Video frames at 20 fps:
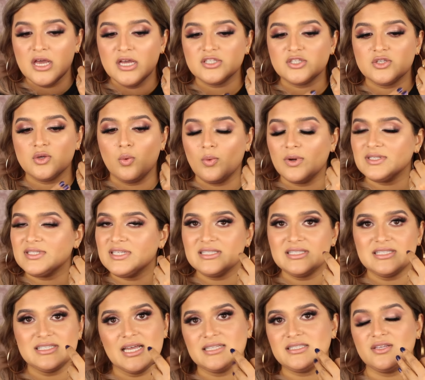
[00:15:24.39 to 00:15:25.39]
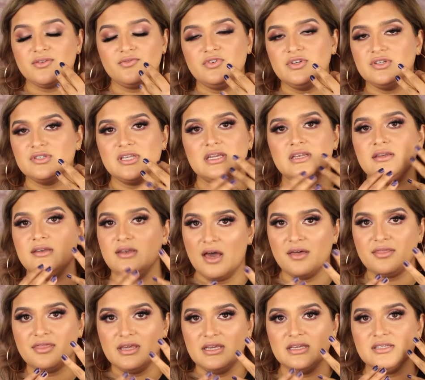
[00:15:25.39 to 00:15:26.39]
so once it sets, it feels like
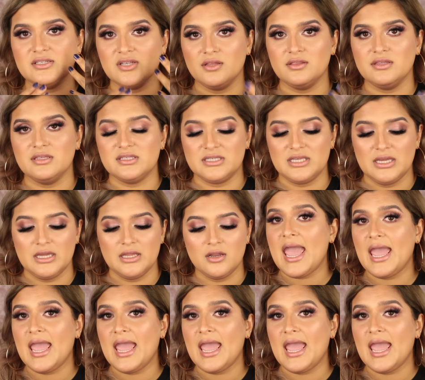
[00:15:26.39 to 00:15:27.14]
nothing is on the skin.